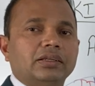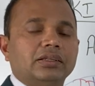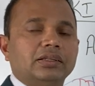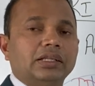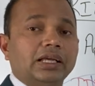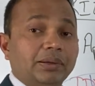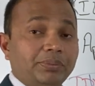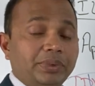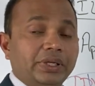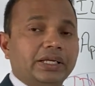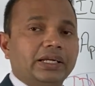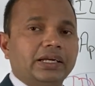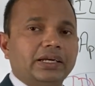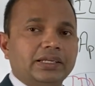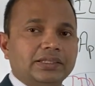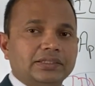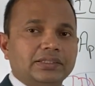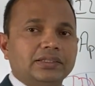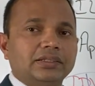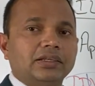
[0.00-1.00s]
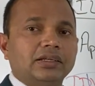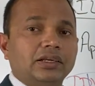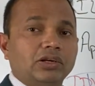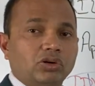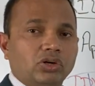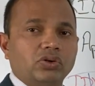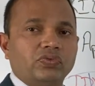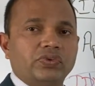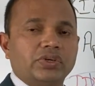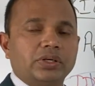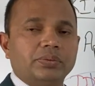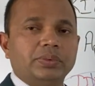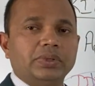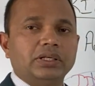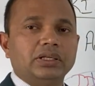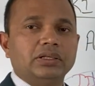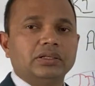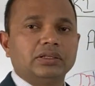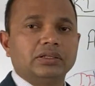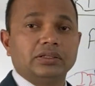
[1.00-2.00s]
the applicant is in a lot of
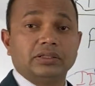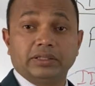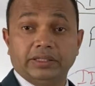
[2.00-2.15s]
trouble.